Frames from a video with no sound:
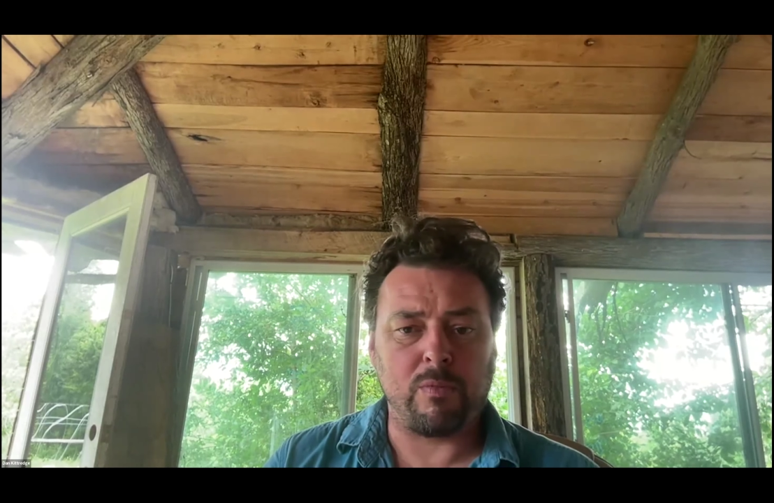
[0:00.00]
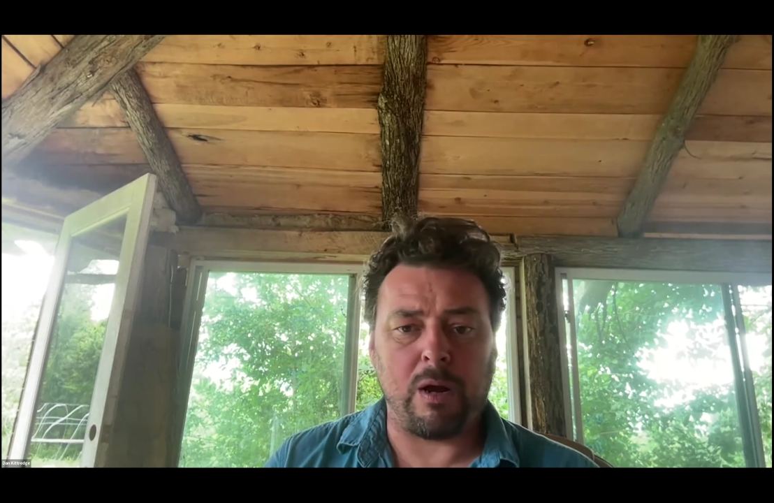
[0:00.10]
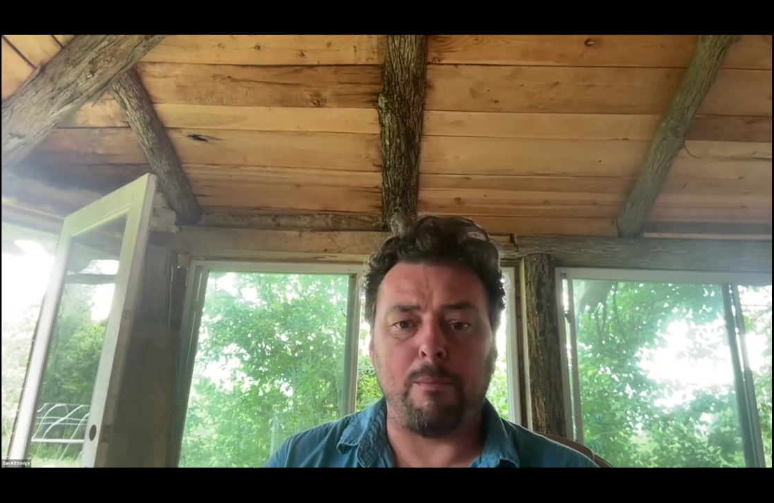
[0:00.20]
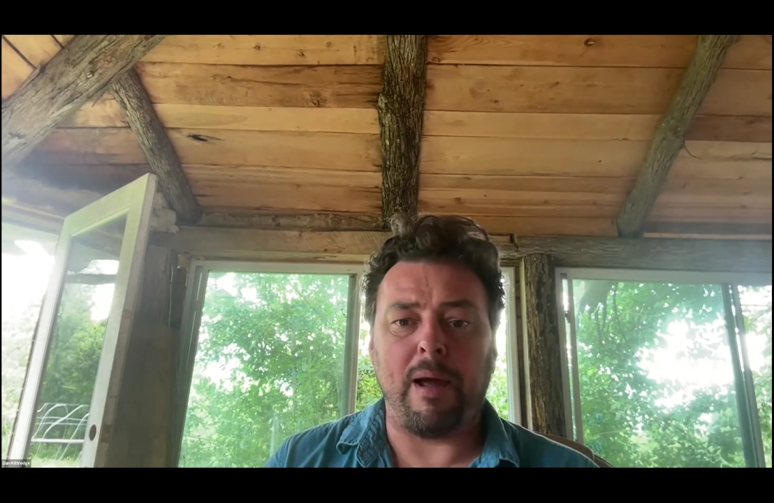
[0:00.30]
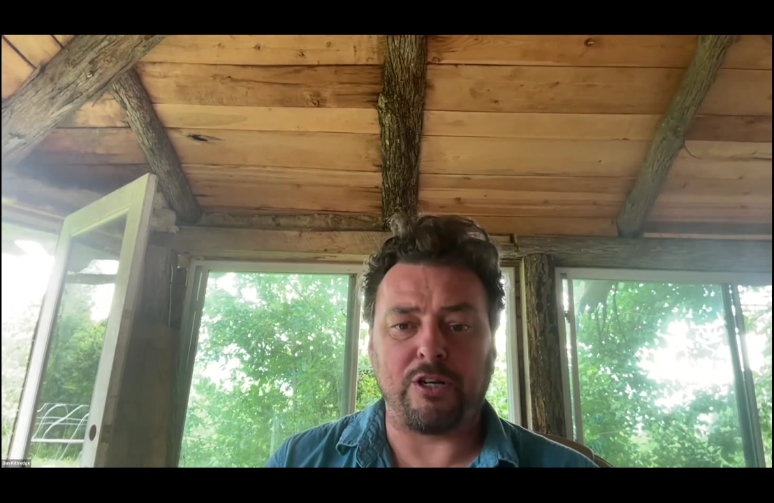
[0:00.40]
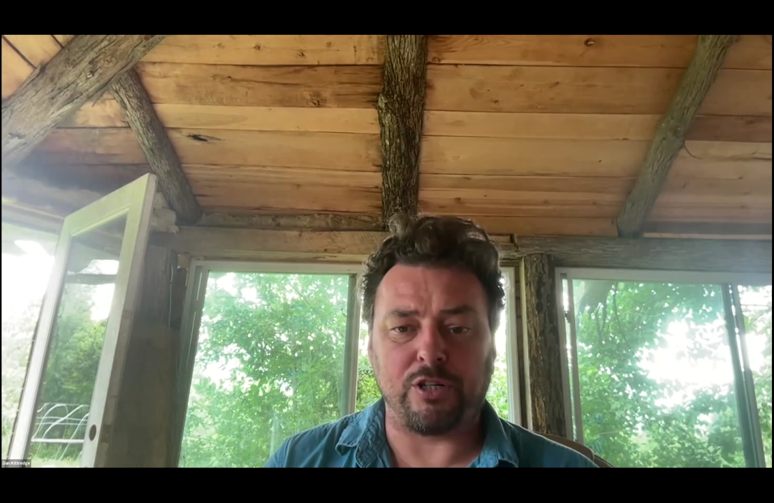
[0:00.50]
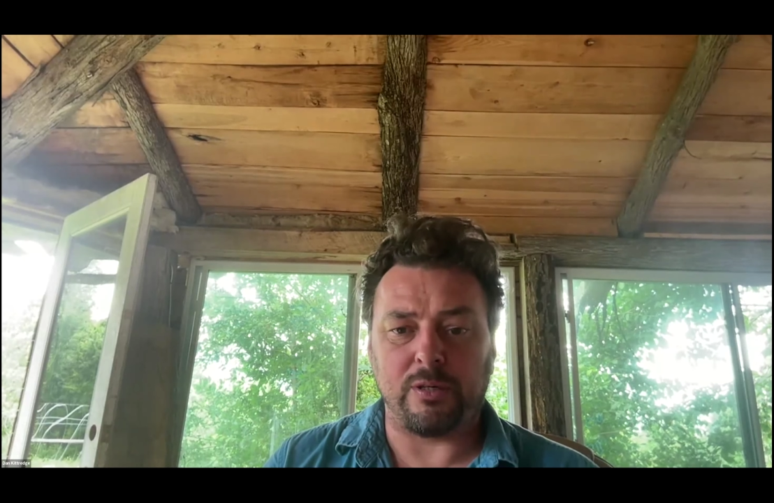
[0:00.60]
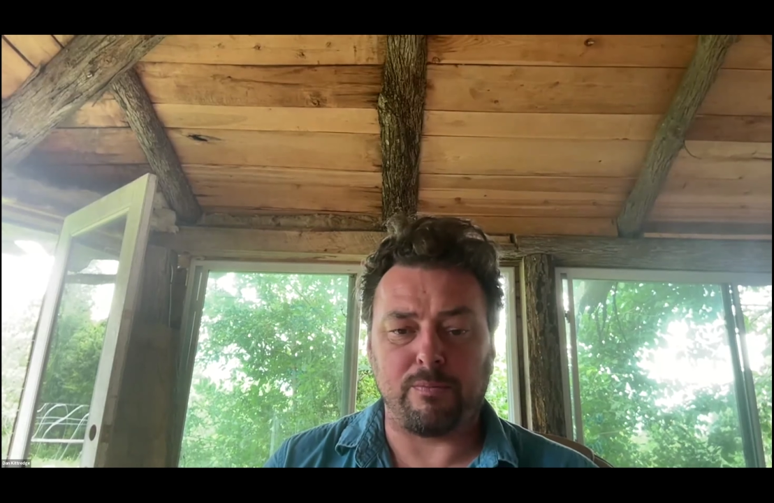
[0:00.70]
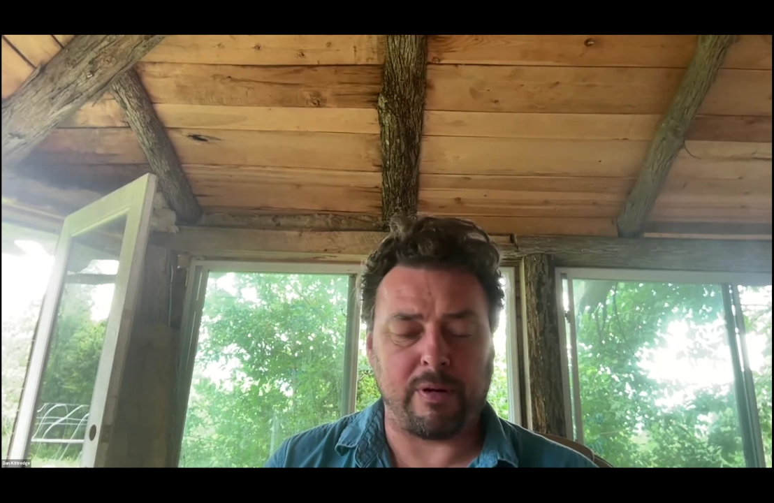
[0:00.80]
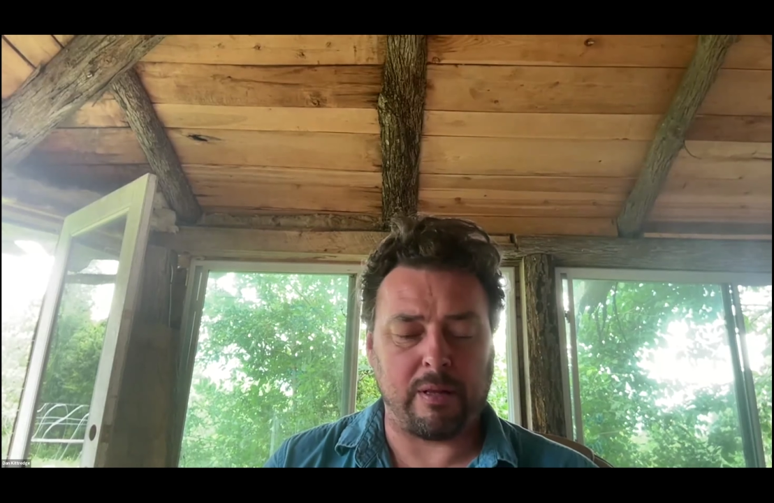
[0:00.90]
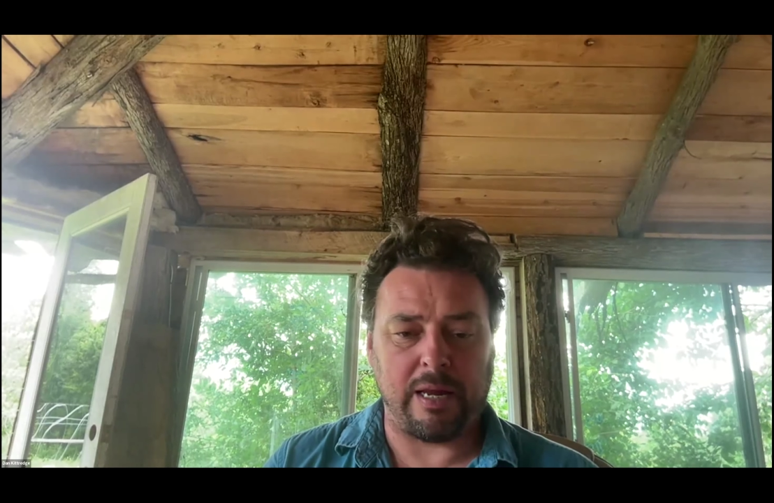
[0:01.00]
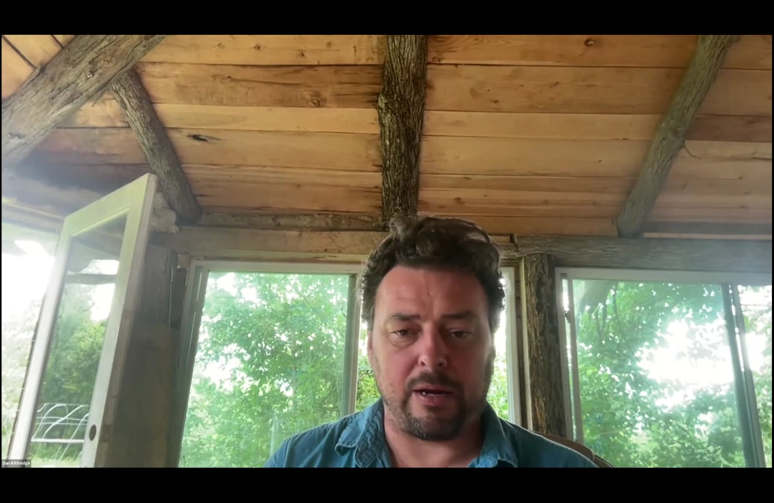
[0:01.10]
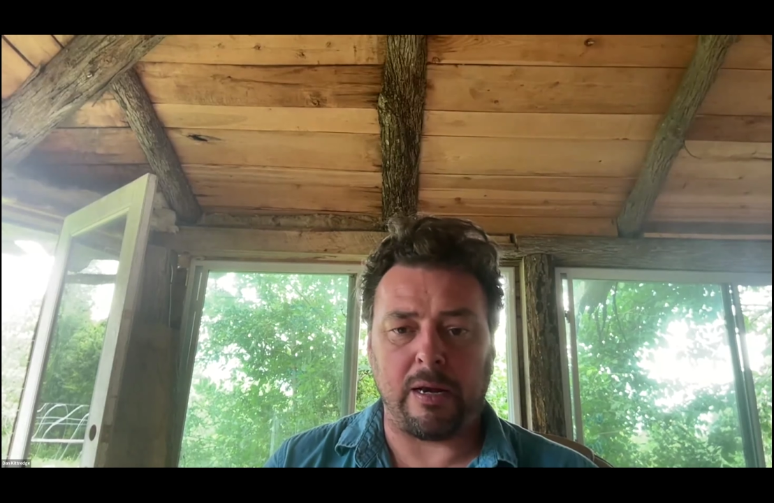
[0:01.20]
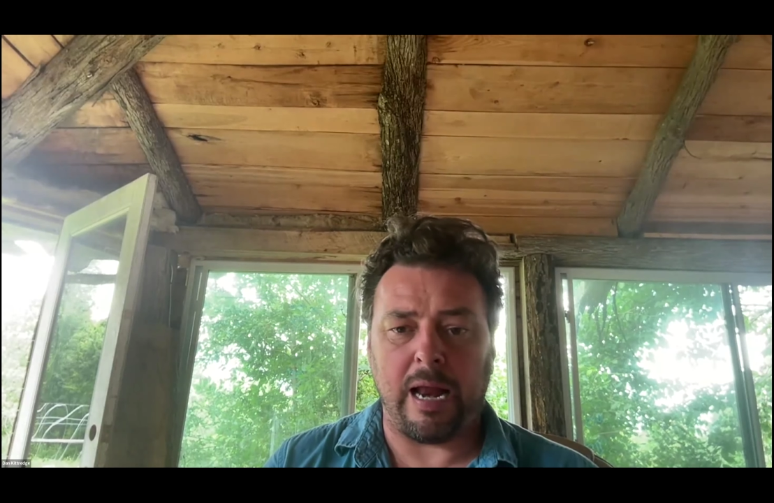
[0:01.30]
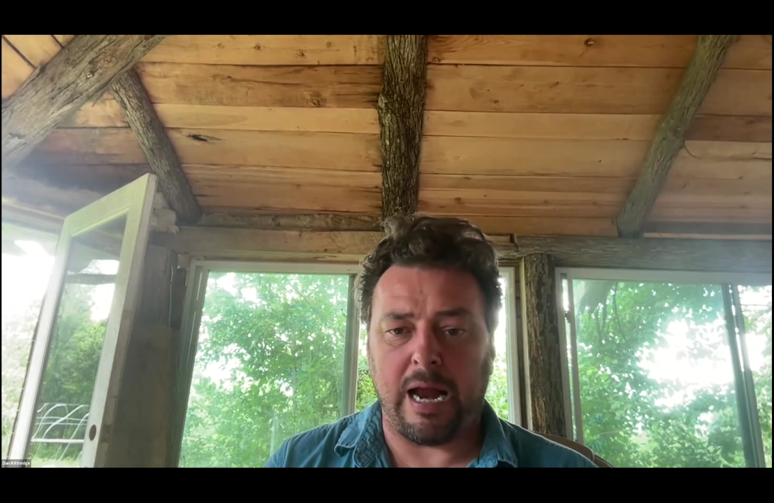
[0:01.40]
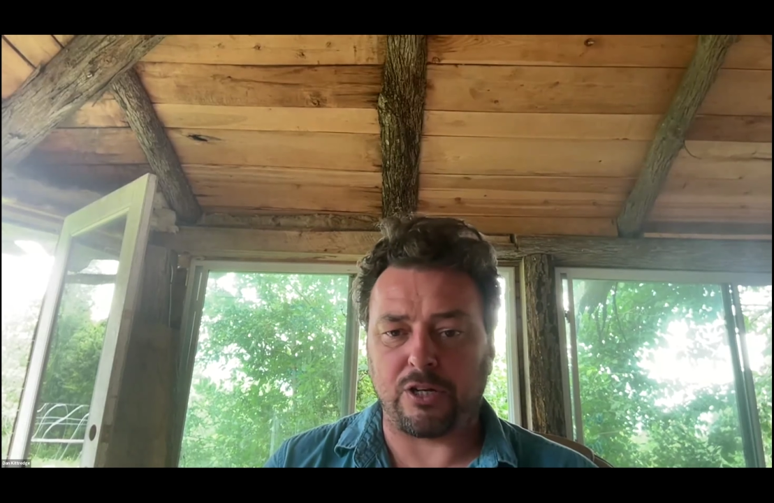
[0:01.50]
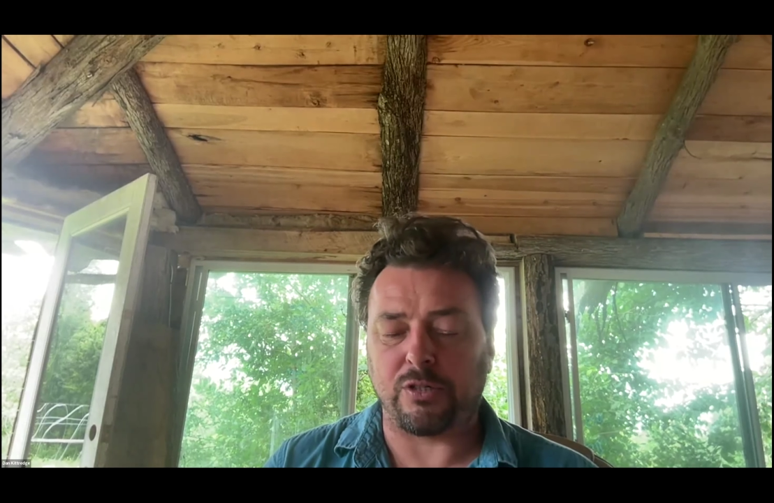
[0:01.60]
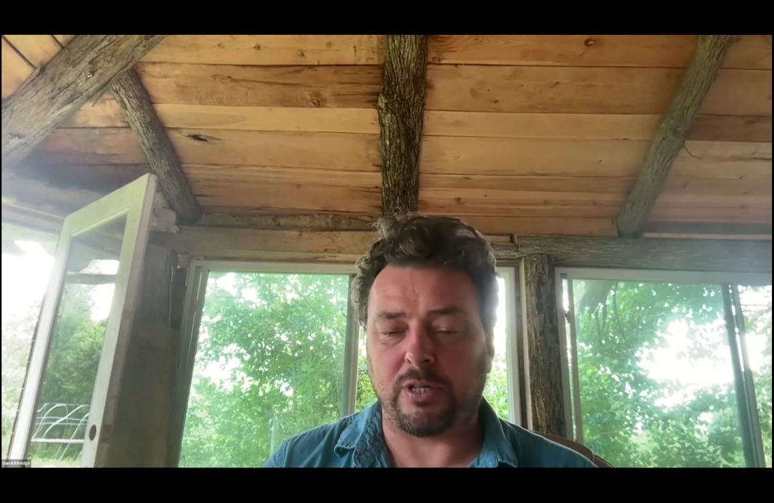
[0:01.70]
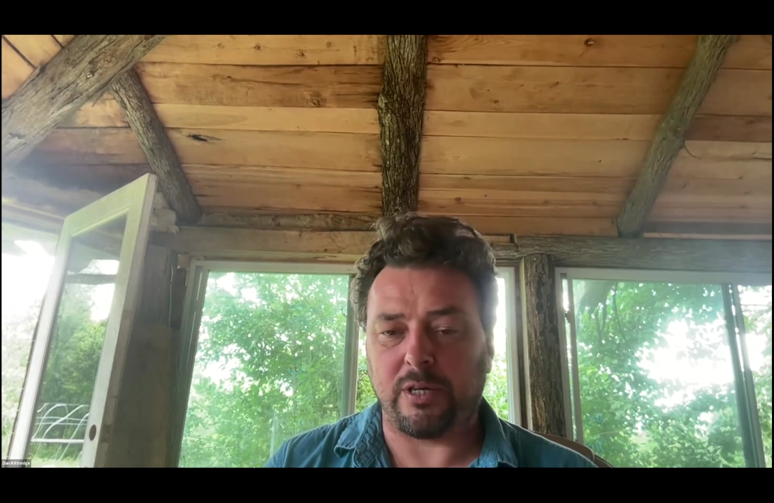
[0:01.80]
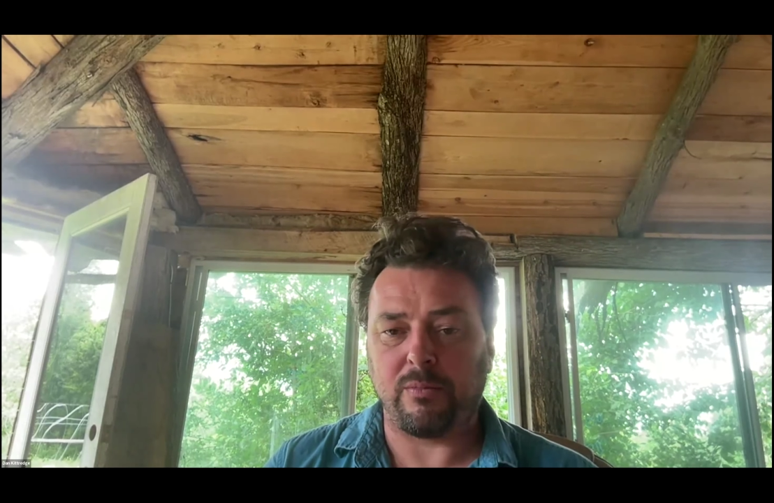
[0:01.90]
imagine, but like
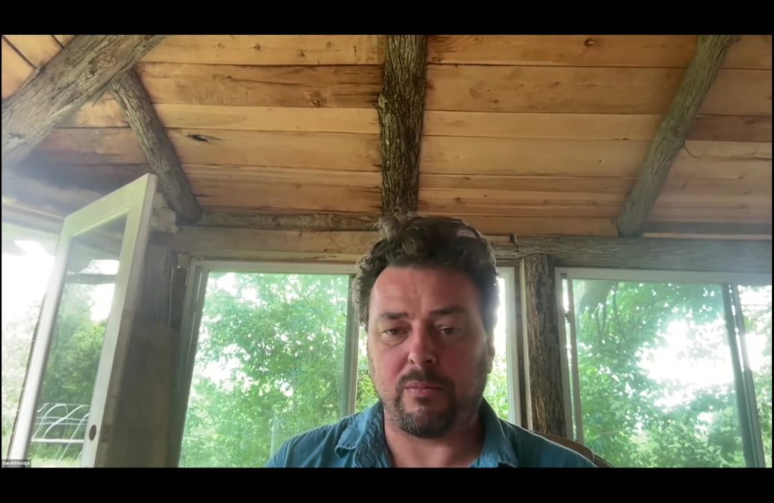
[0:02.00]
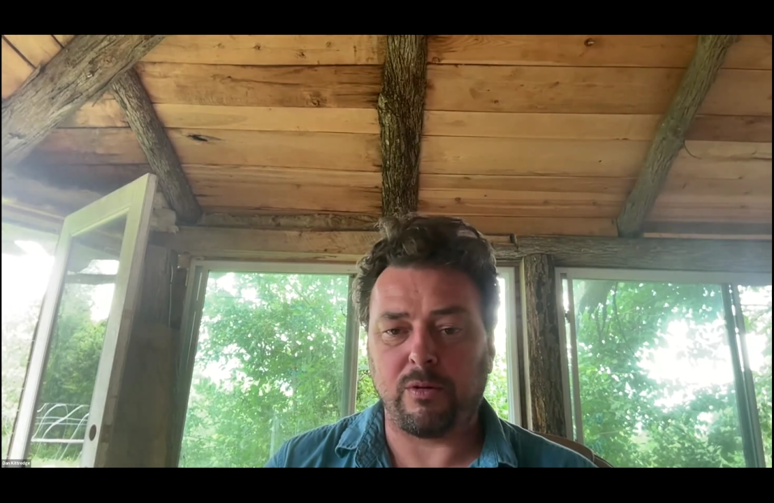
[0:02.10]
actually